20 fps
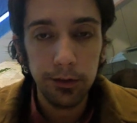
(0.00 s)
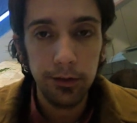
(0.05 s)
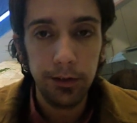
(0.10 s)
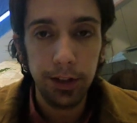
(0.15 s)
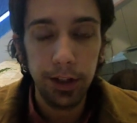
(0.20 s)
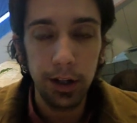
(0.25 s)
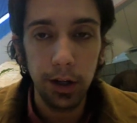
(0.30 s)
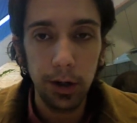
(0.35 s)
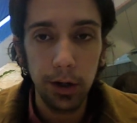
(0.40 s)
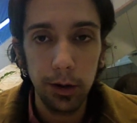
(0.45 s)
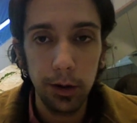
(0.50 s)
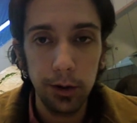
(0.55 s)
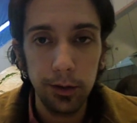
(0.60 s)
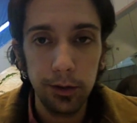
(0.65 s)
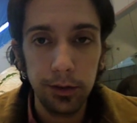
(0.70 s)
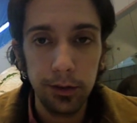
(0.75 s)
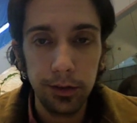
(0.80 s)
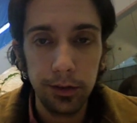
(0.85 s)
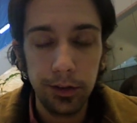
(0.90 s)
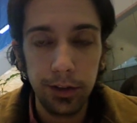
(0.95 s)
video
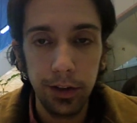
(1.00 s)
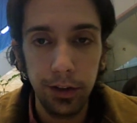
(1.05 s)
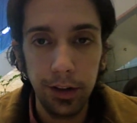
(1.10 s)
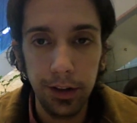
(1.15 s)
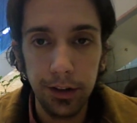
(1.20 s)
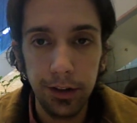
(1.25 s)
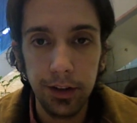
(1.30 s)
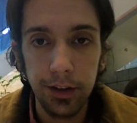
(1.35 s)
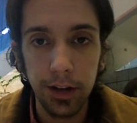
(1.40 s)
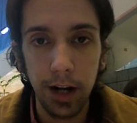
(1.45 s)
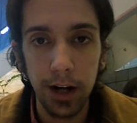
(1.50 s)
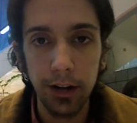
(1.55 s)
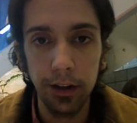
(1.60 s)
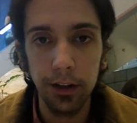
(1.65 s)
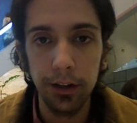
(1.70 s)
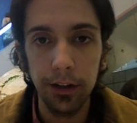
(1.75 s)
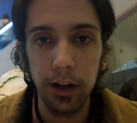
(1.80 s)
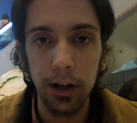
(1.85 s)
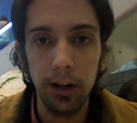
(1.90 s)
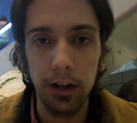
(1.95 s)
series
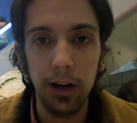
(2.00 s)
titled uh,